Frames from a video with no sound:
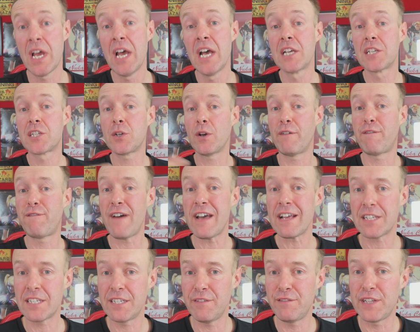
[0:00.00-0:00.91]
So
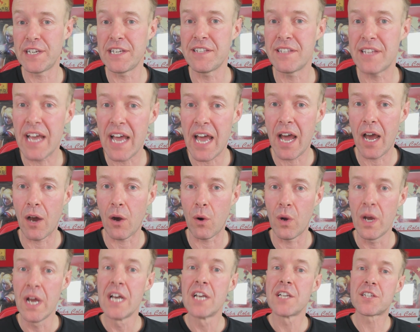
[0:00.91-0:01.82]
effectively
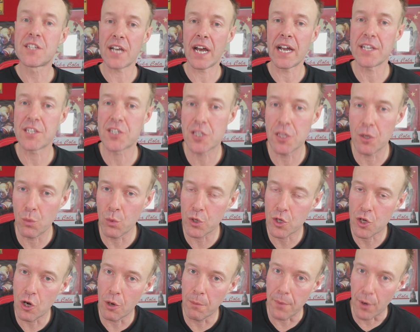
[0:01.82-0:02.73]
now, sites that
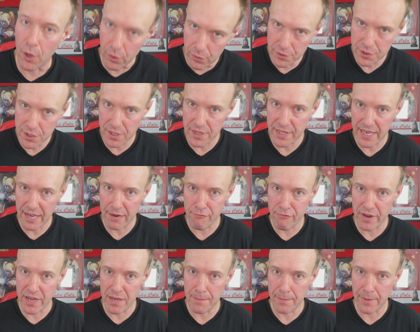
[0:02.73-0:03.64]
would come under their
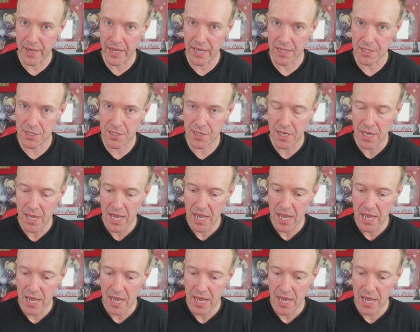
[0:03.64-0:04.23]
remit